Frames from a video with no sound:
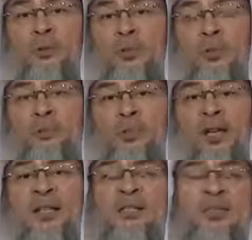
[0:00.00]
of you
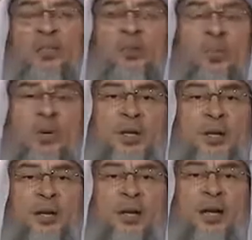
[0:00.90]
and sit
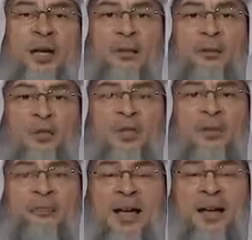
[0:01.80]
with a
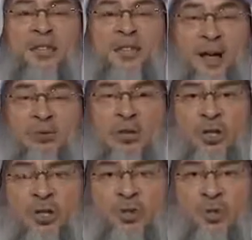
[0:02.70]
Muslim marriage
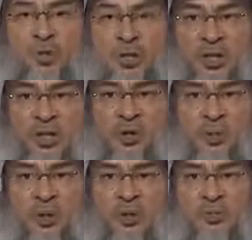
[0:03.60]
counselor who would listen to
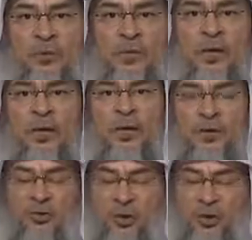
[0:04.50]
both of you
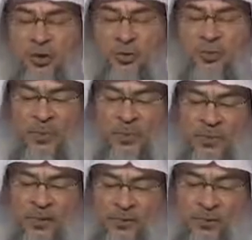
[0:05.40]
and try to
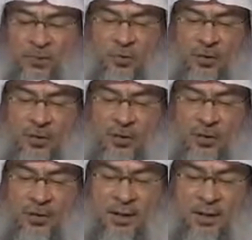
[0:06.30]
give you
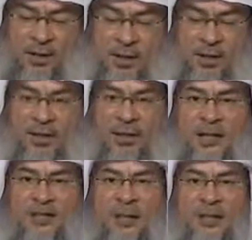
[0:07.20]
uh, a solid
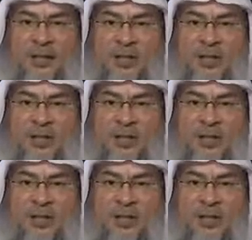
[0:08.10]
advice,